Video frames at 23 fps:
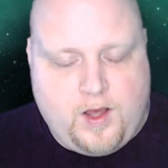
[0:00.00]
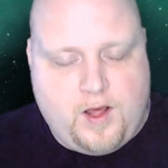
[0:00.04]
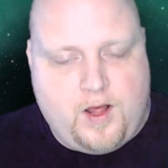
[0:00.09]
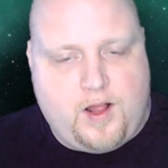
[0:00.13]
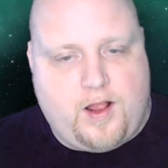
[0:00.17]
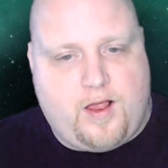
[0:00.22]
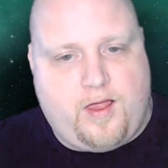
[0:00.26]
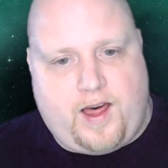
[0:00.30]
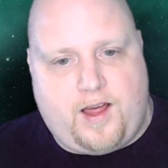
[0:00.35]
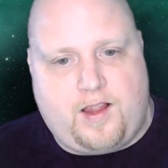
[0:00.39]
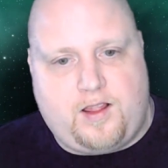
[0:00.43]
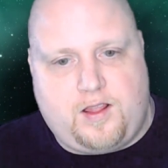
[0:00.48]

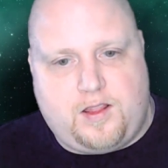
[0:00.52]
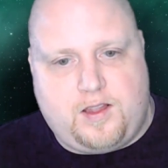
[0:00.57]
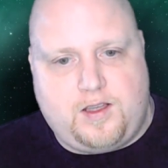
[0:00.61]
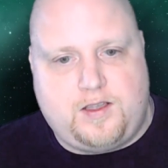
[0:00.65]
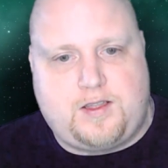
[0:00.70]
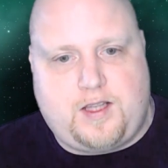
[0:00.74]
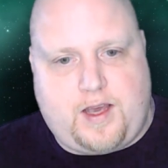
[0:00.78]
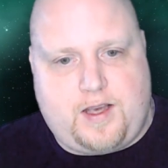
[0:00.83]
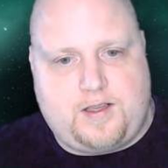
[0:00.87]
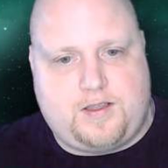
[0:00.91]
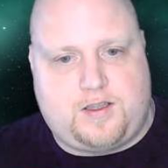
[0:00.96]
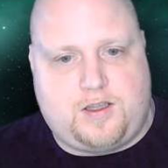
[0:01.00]
That list
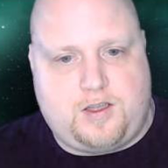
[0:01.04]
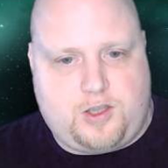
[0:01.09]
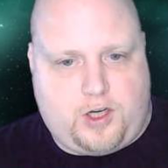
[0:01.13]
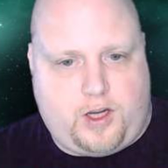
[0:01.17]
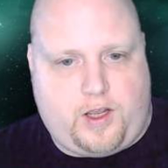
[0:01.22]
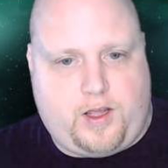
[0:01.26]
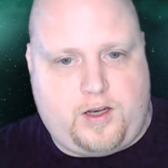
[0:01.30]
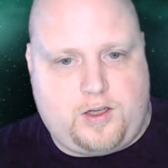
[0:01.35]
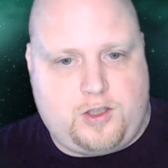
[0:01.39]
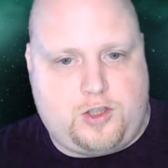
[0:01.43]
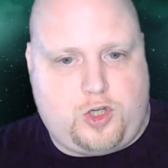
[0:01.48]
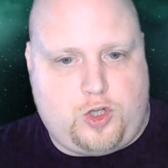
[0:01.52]
hasn't
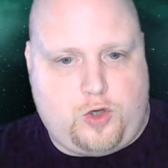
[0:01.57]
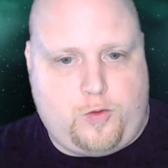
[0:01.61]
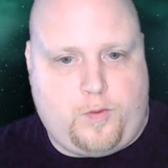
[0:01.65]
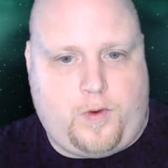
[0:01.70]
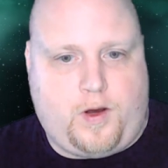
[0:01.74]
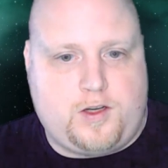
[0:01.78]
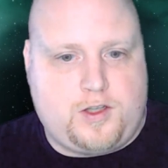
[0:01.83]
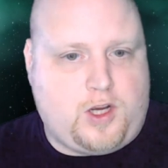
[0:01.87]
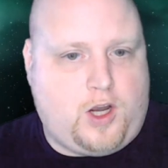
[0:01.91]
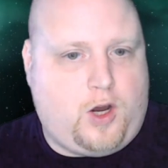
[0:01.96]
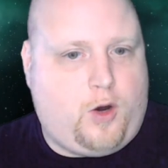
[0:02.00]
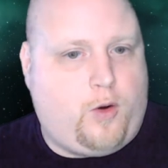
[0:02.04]
changed too
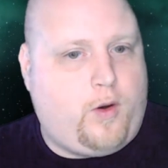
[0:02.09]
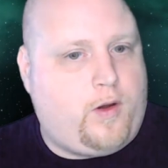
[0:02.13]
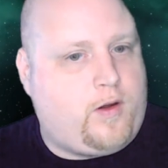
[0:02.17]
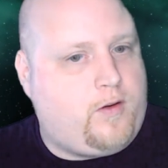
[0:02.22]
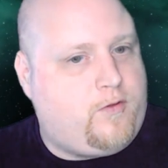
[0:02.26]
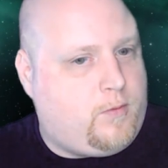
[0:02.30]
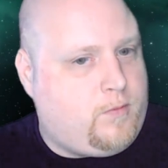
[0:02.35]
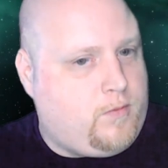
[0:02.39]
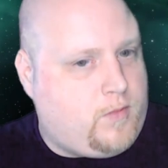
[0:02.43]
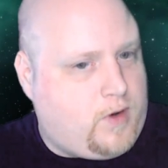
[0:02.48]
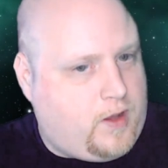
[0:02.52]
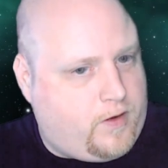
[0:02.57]
much going
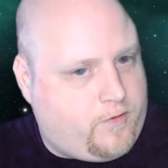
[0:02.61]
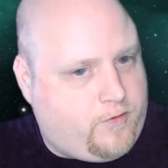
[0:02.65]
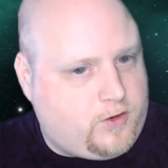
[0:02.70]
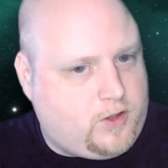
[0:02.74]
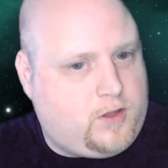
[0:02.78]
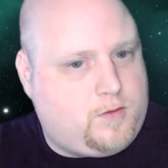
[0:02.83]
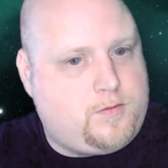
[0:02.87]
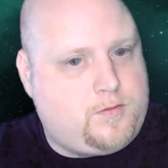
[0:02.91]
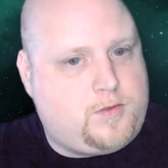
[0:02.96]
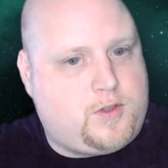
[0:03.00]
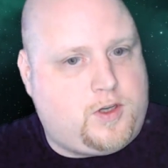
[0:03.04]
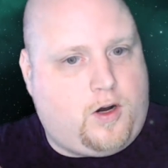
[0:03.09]
from
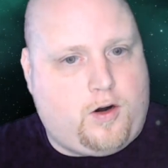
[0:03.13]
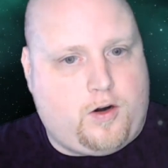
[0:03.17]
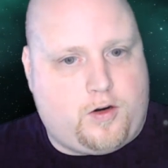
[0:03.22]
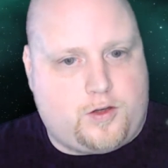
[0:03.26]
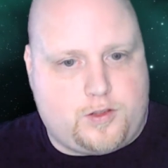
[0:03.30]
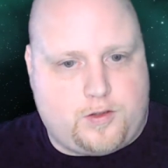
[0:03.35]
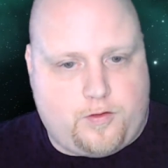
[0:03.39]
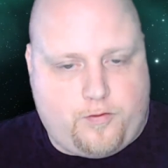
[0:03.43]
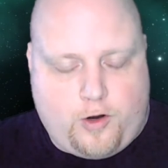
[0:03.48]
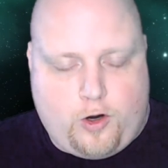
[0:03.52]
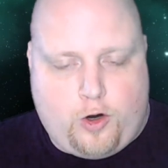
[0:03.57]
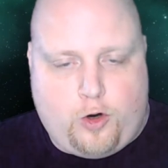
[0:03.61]
Nephilim to Arcs
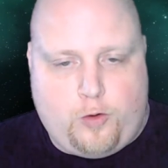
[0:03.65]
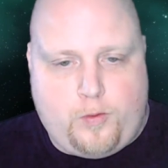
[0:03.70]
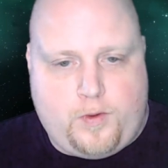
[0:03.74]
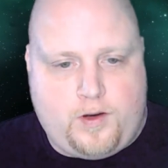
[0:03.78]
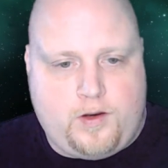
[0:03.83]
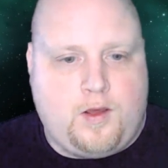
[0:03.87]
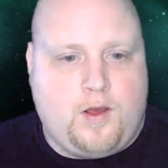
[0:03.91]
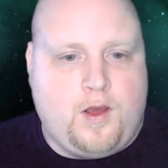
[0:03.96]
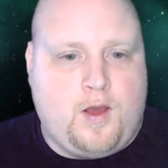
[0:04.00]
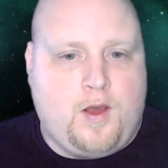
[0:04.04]
of Omen,